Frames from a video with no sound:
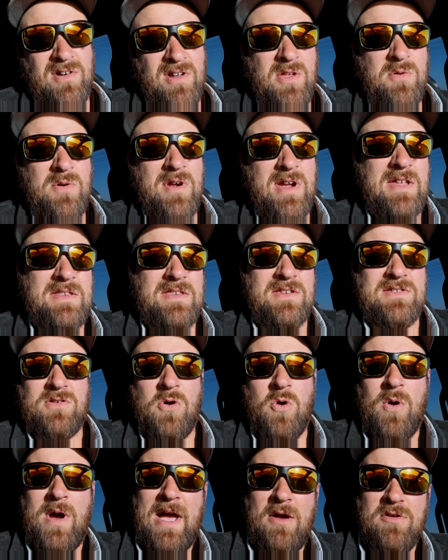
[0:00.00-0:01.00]
Really want to get this
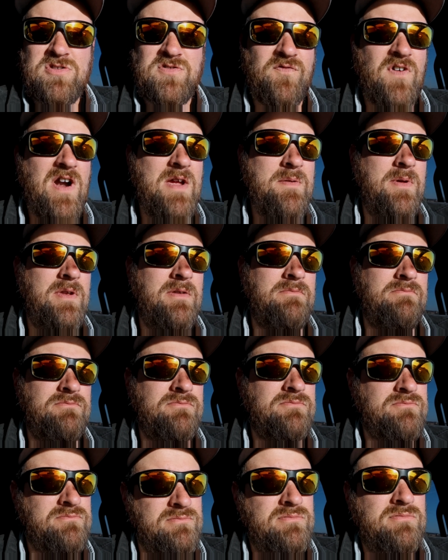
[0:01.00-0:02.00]
whole house framing
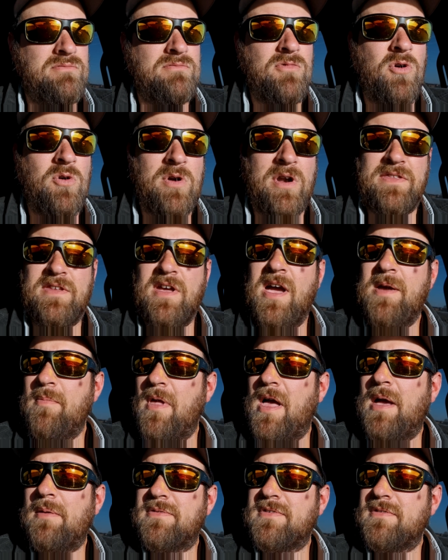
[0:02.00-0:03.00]
on a
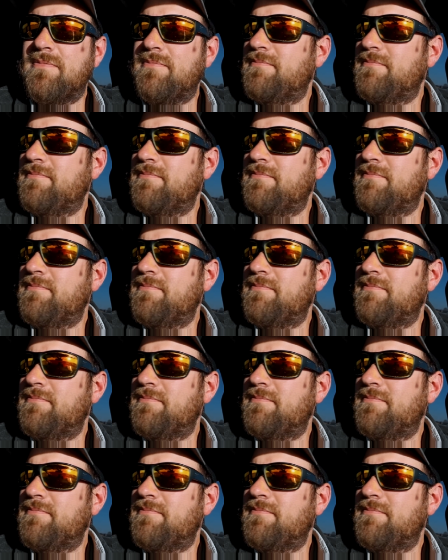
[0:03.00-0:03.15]
time lapse.